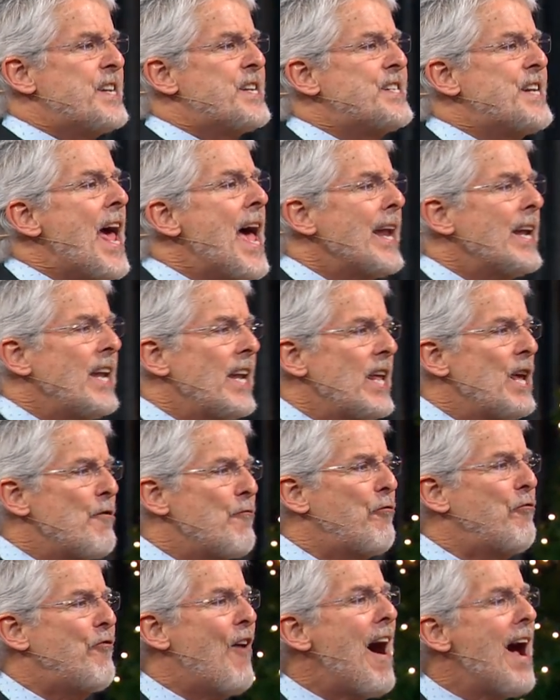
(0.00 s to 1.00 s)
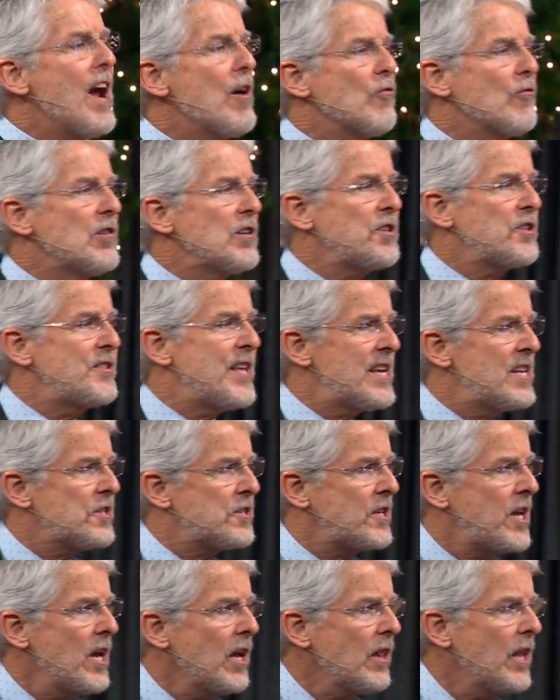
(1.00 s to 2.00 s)
deadly virus that is
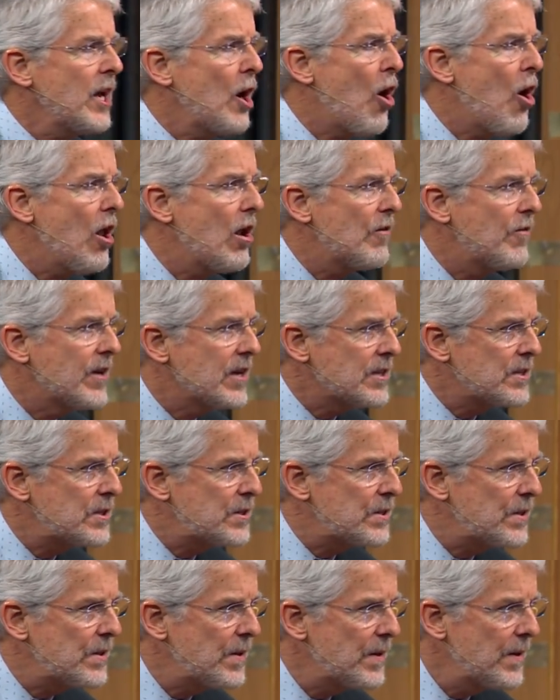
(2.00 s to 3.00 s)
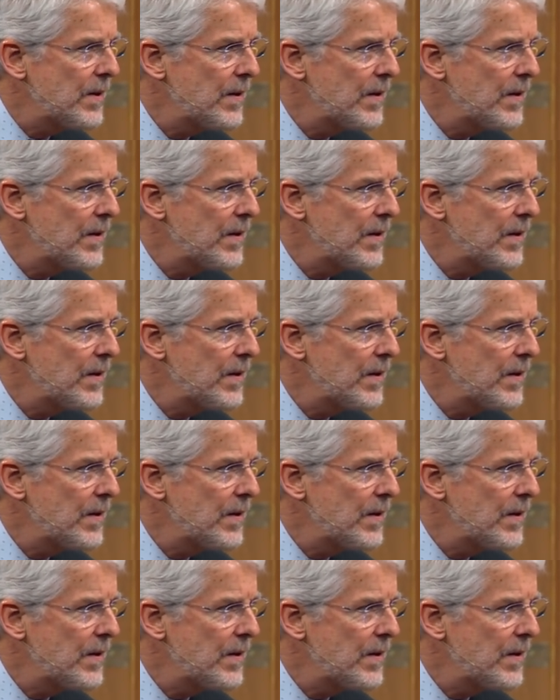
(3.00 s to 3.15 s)
killing all of us.